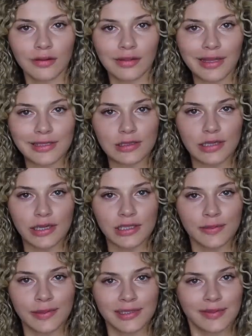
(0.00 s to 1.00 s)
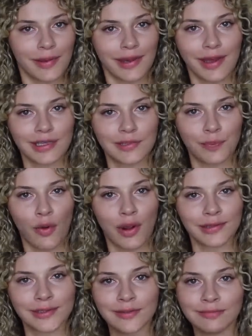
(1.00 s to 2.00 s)
This leads me into my next
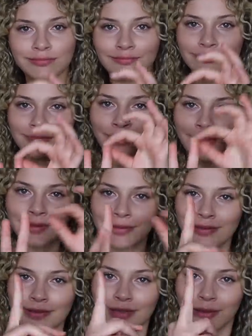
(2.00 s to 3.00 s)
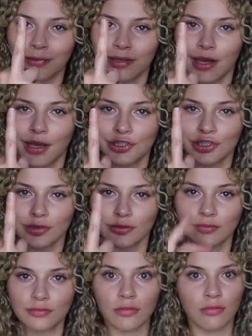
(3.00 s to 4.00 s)
point stimulation.